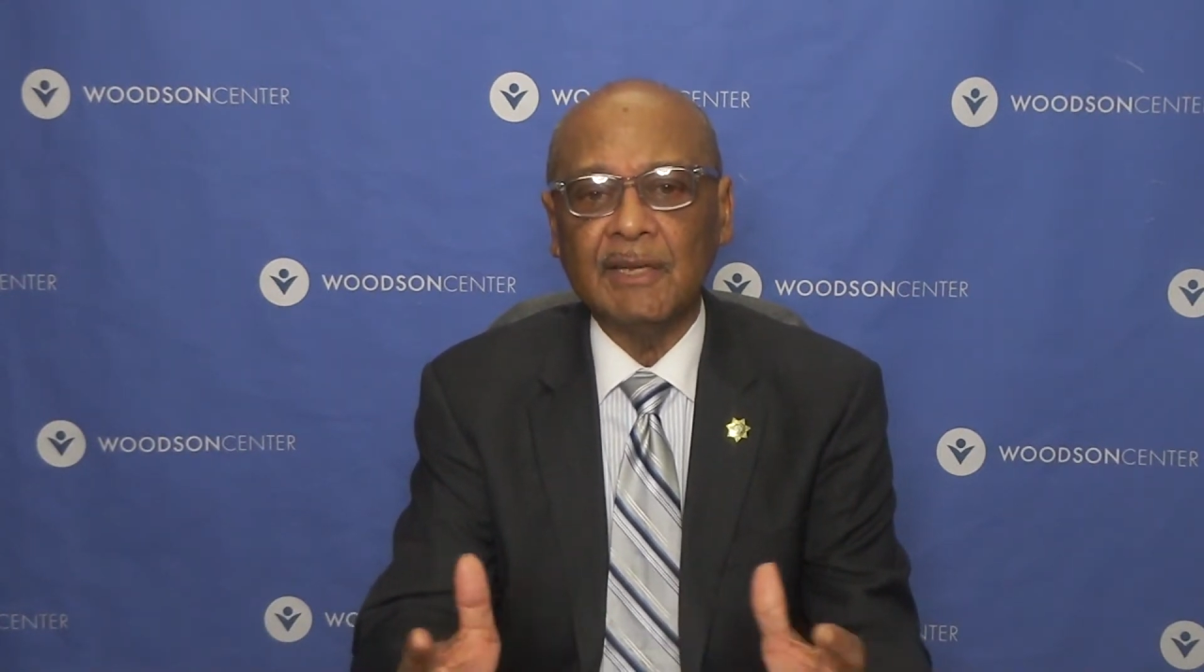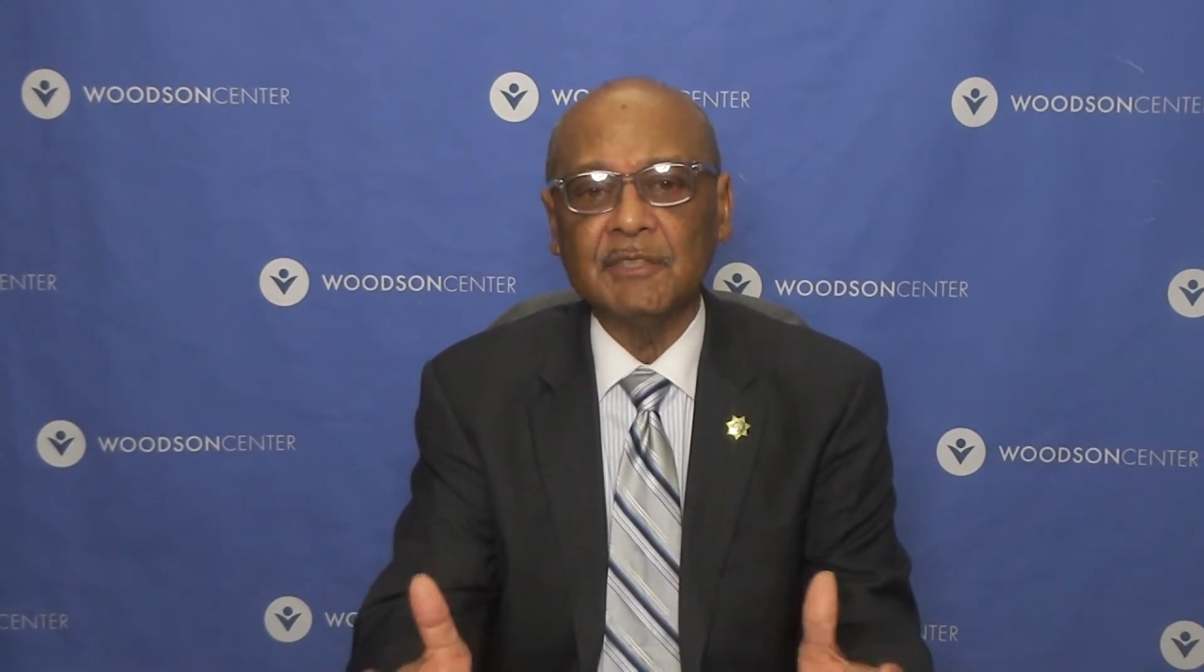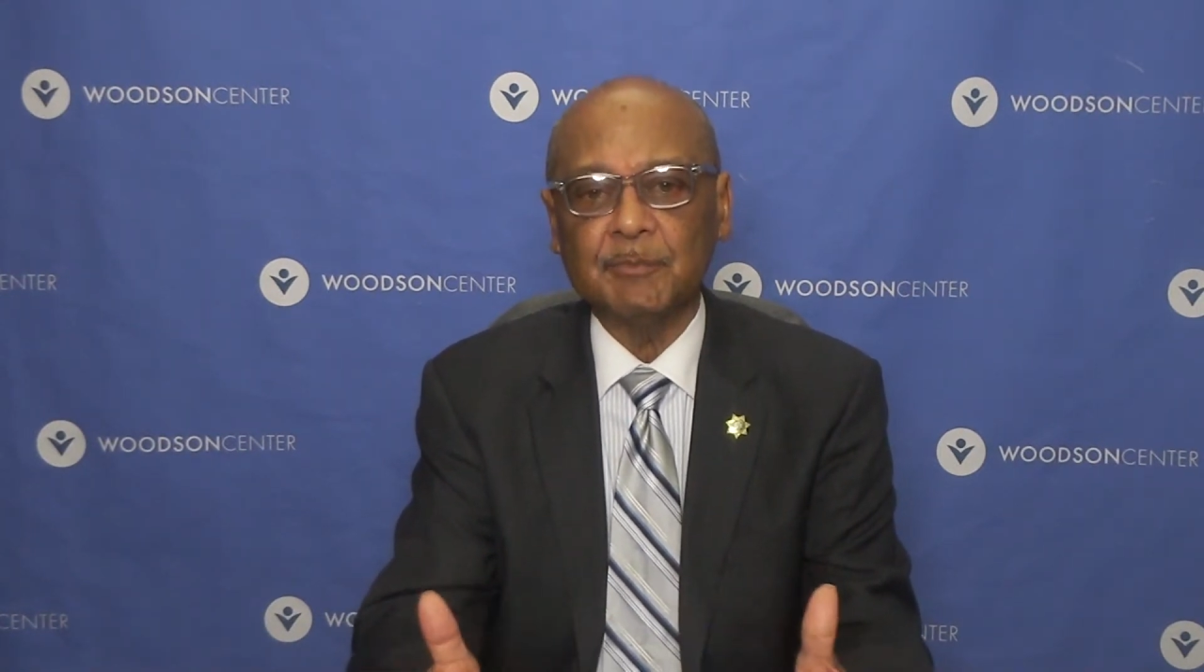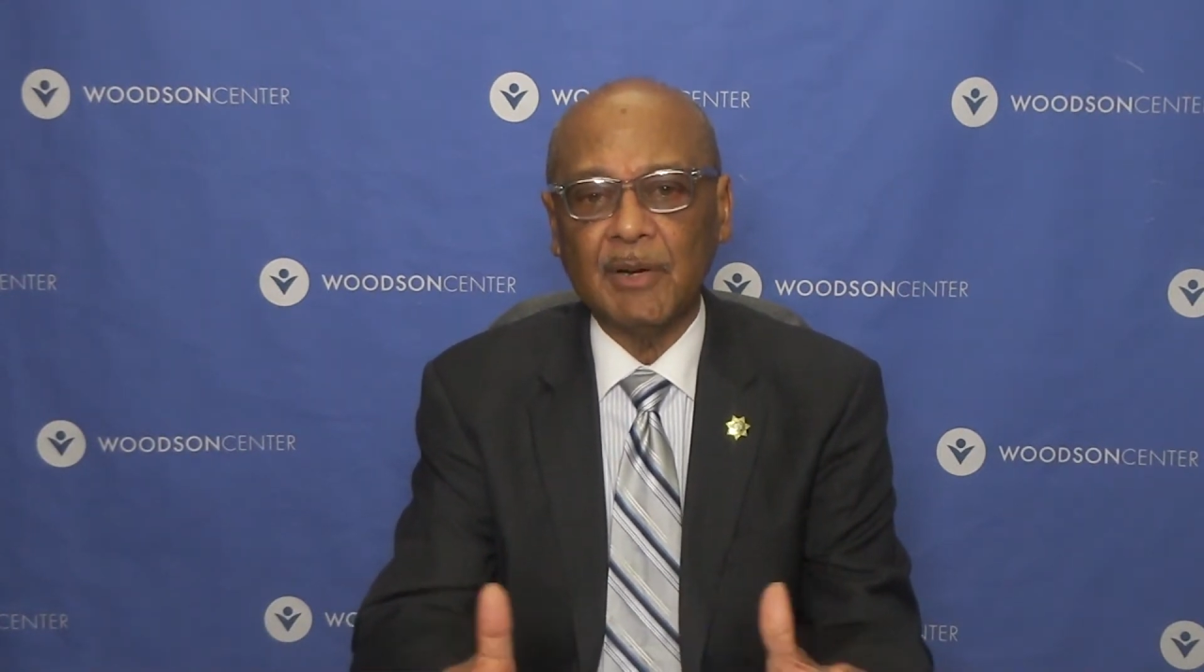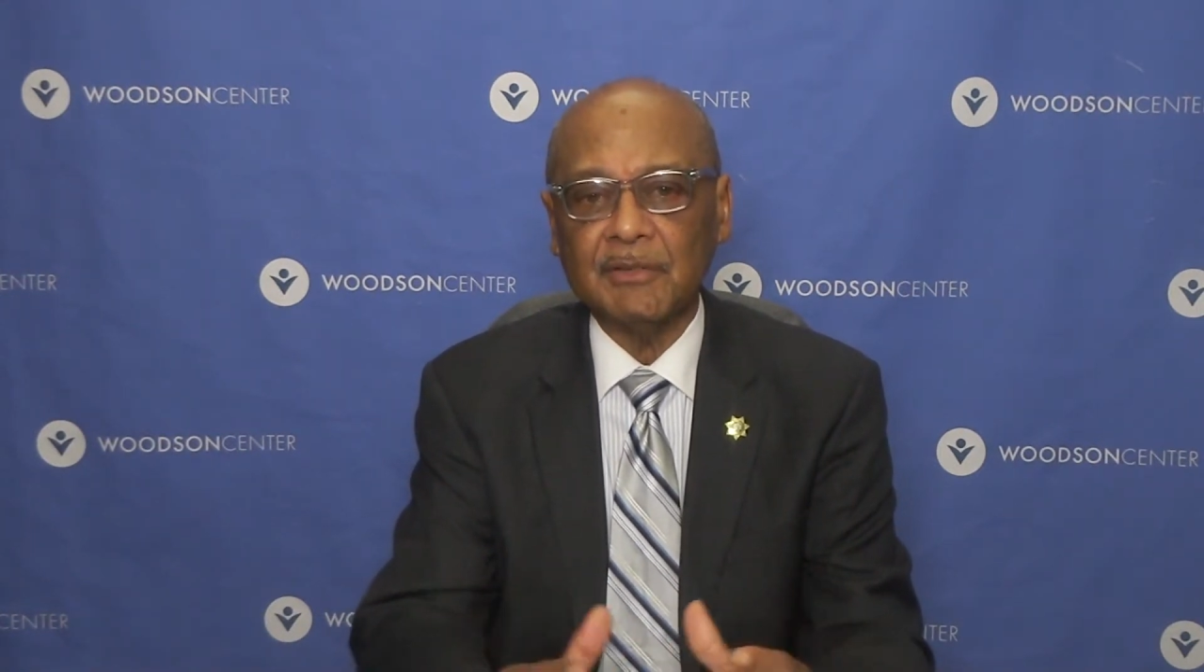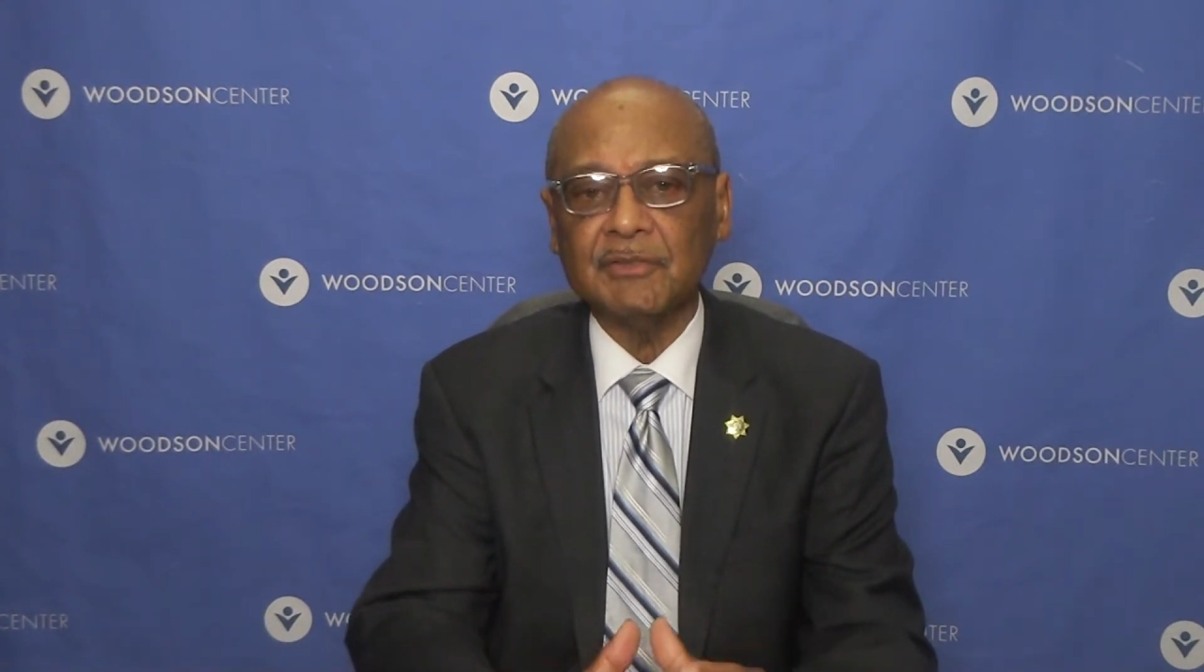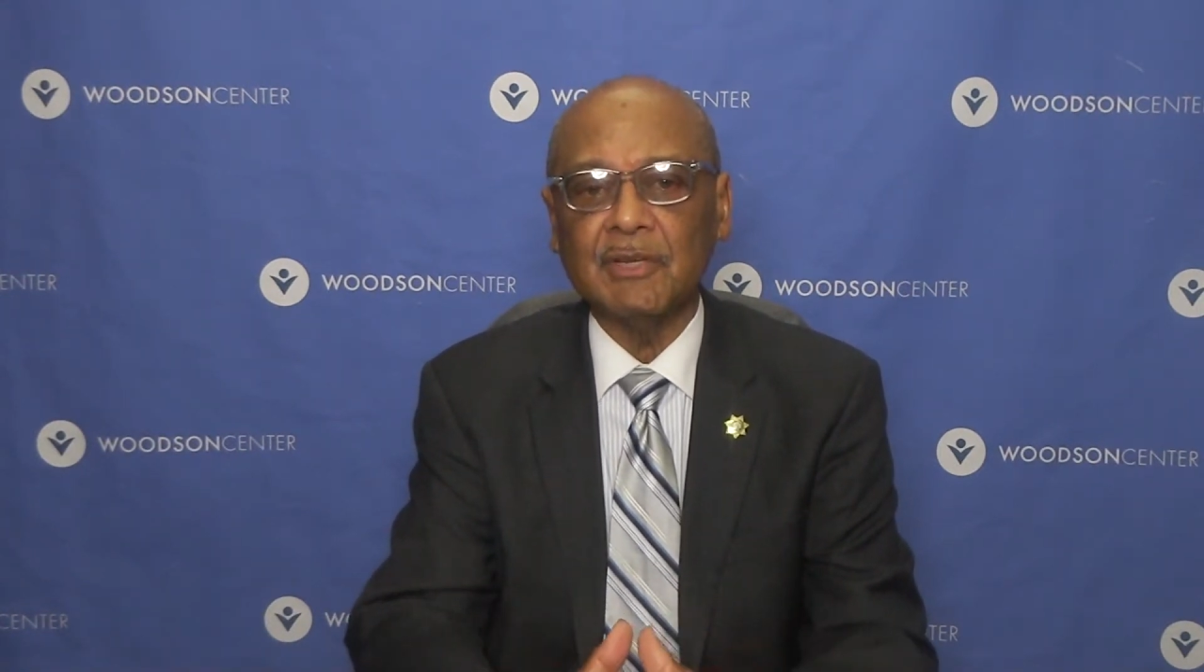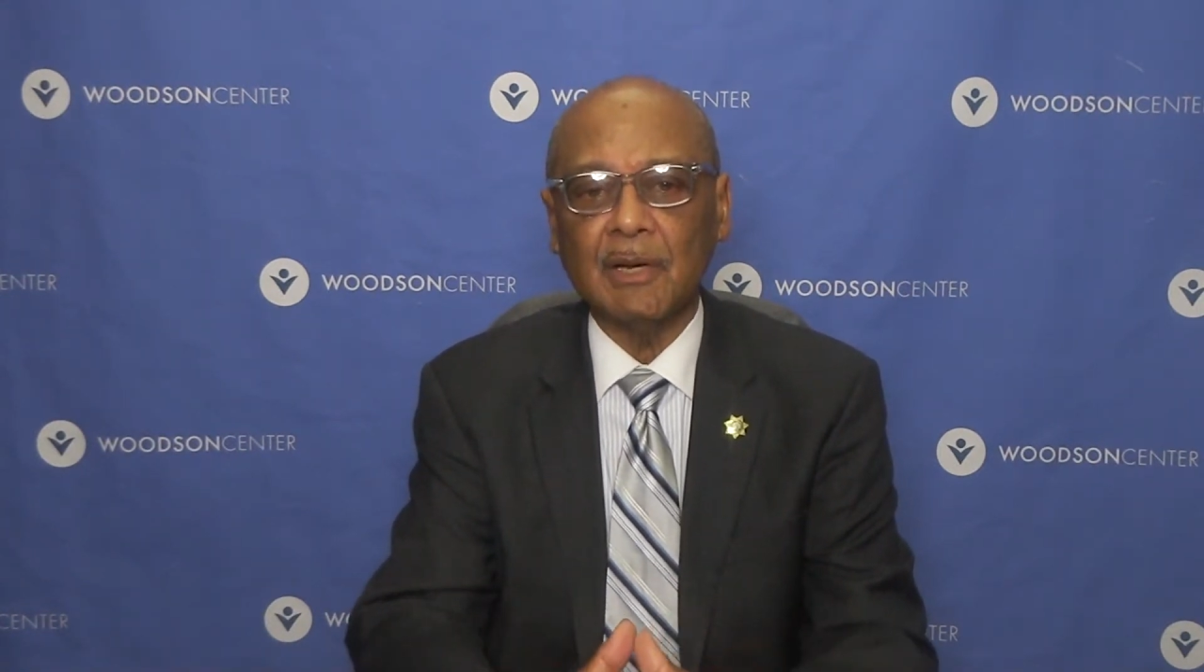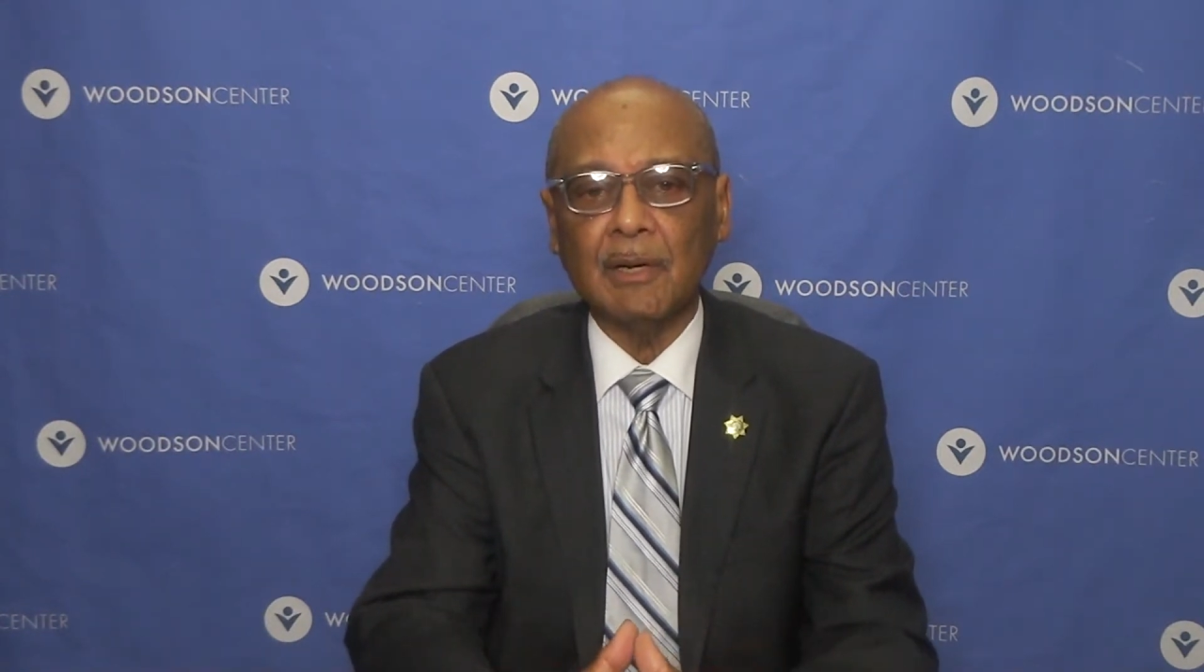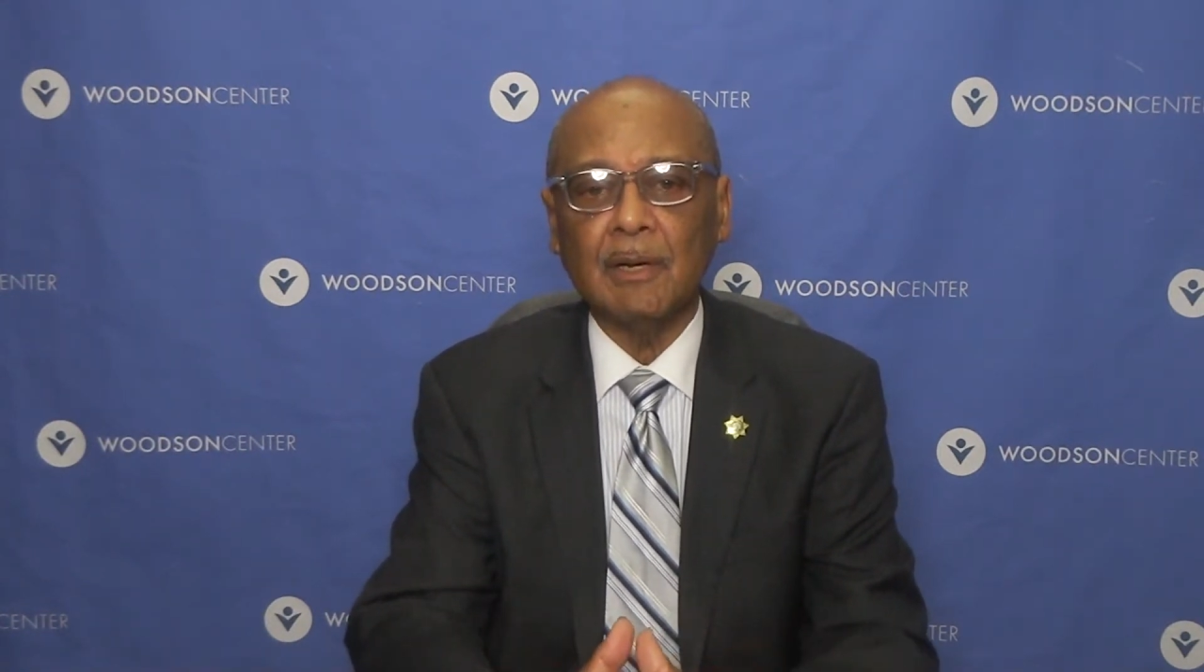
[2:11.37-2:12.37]
express
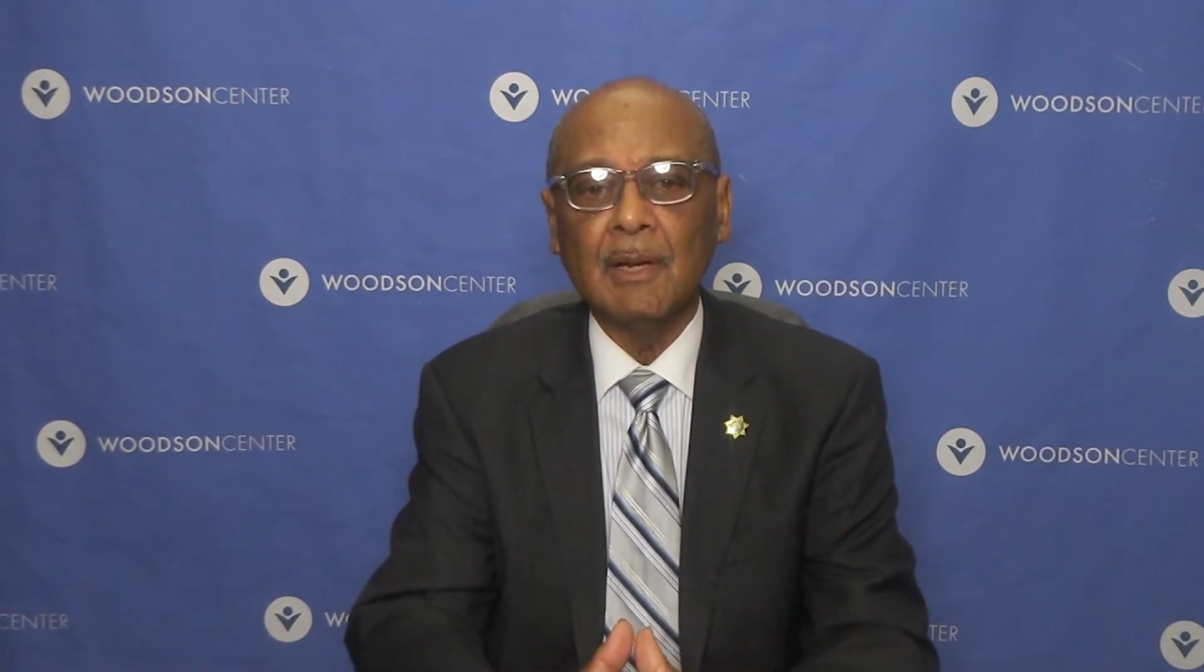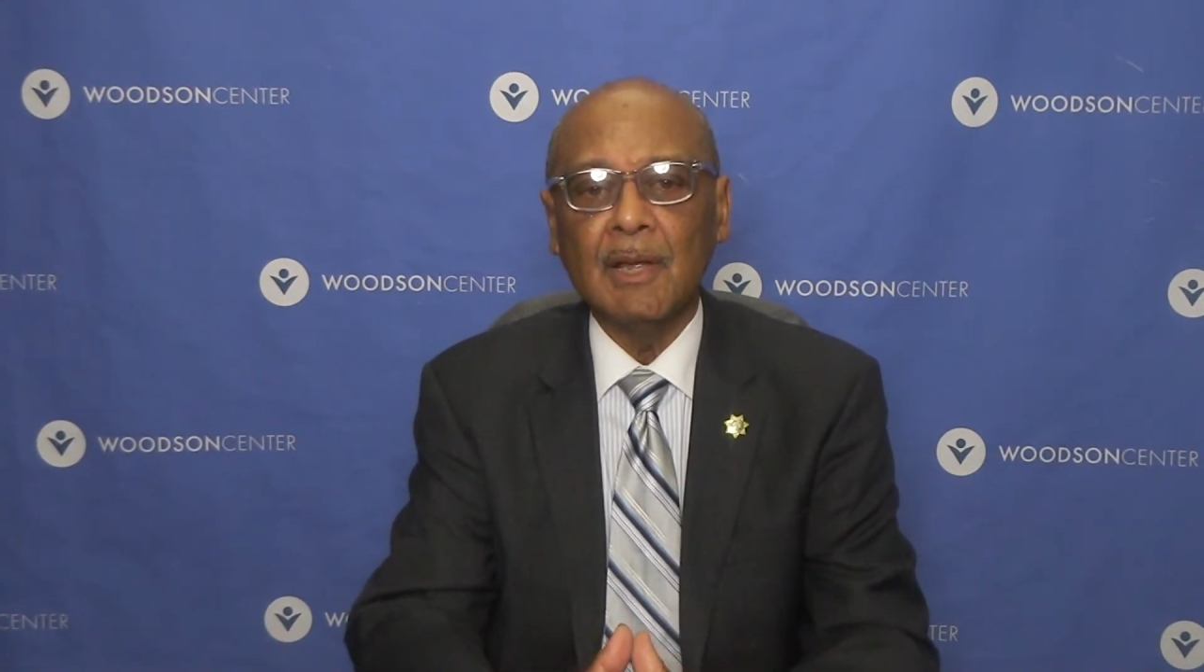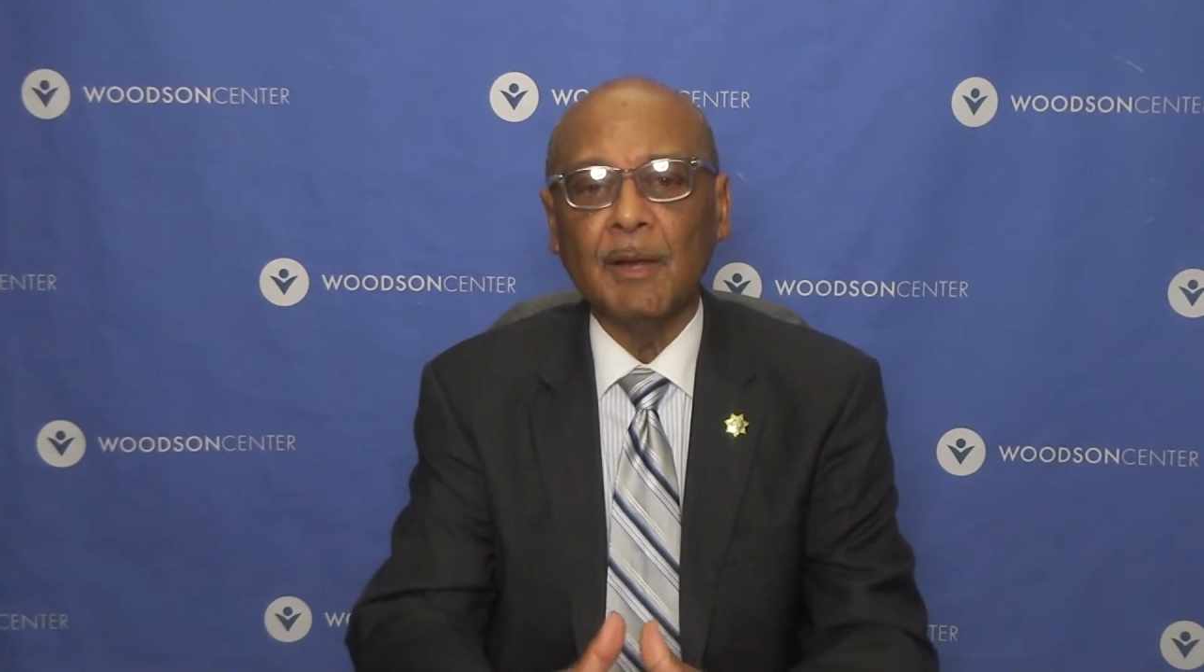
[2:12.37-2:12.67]
their